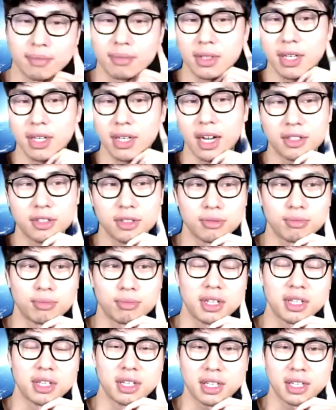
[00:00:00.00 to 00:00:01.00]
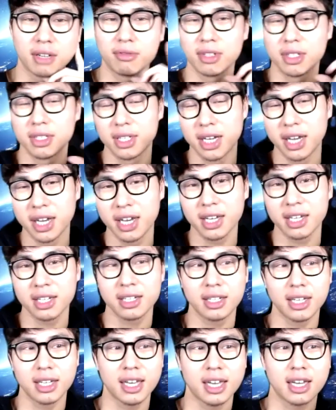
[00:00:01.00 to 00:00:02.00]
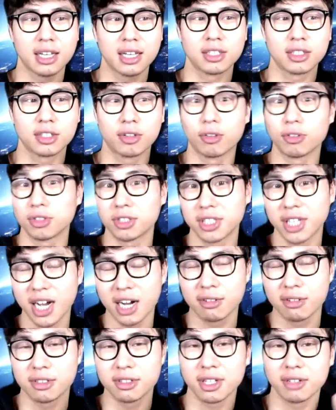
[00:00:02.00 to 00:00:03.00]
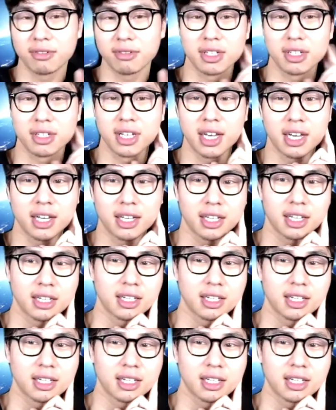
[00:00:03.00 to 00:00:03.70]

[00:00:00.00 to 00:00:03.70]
yeah, I do breathing every day and cold showers every day,